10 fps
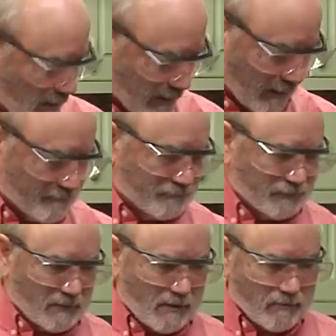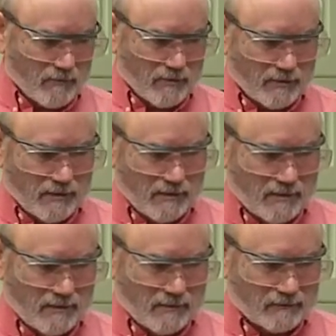Okay, now we're going good.
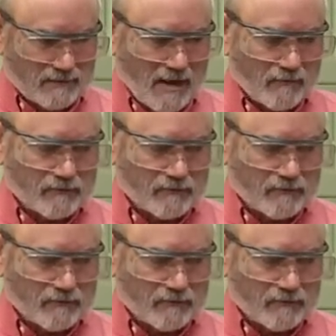So now we're